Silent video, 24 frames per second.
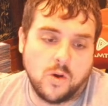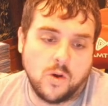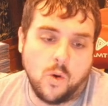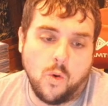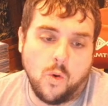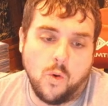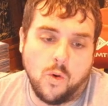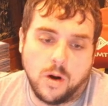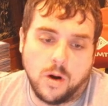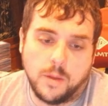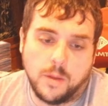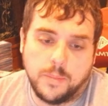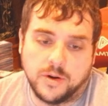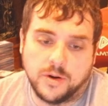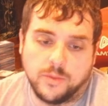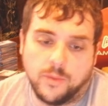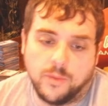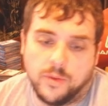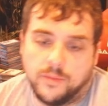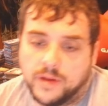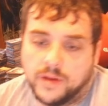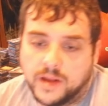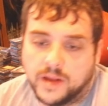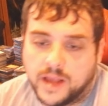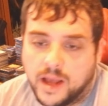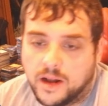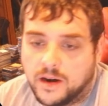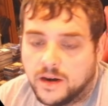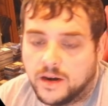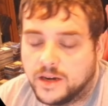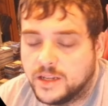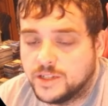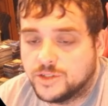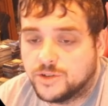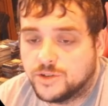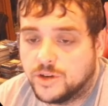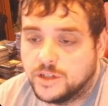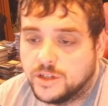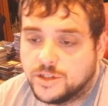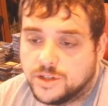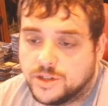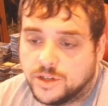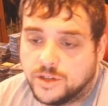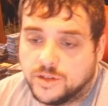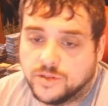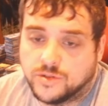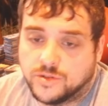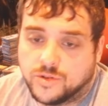or put a 1/1 counter on each creature
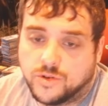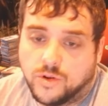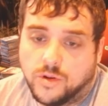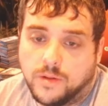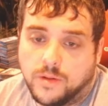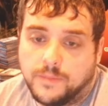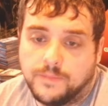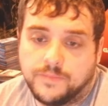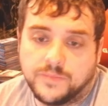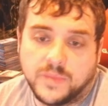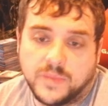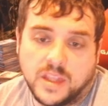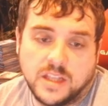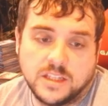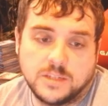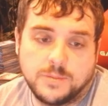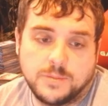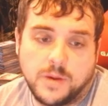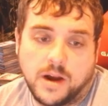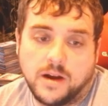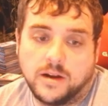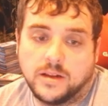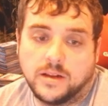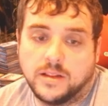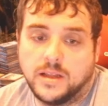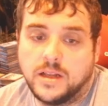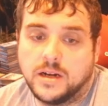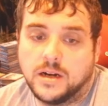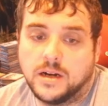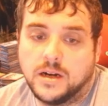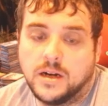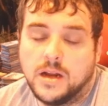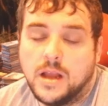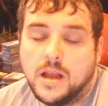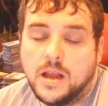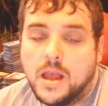you control. Inspiring Leader.